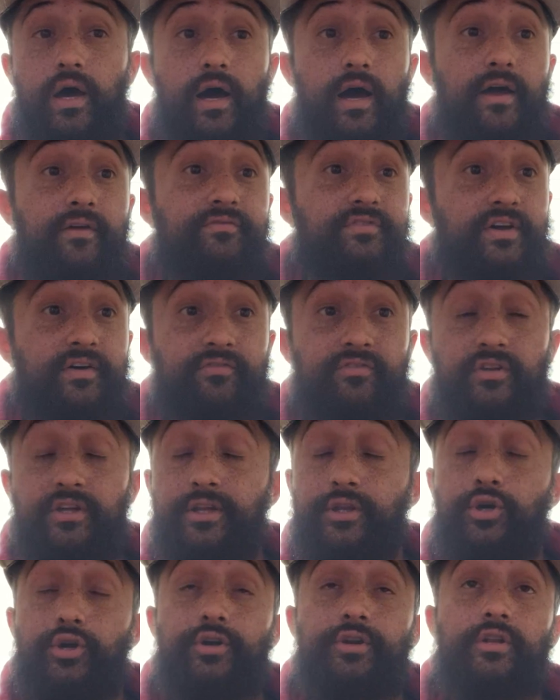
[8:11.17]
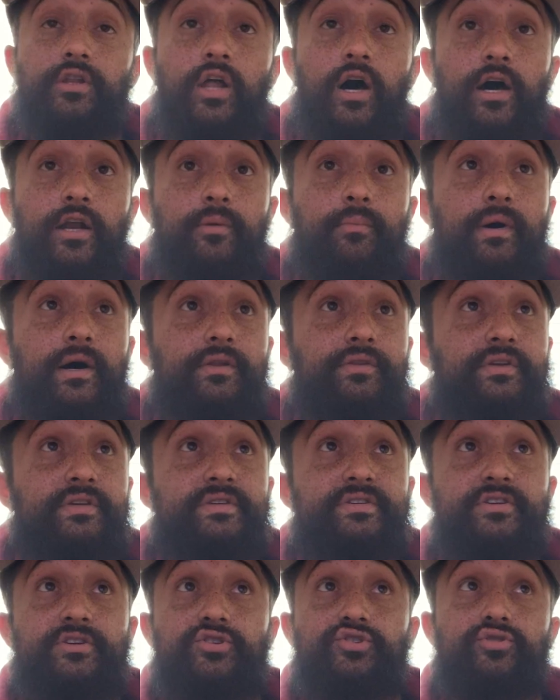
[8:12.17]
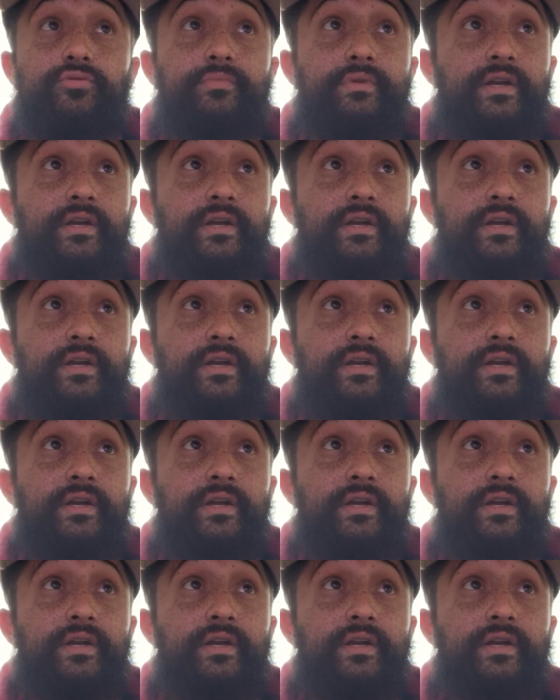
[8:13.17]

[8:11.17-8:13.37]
I've definitely learned a lot about this syndrome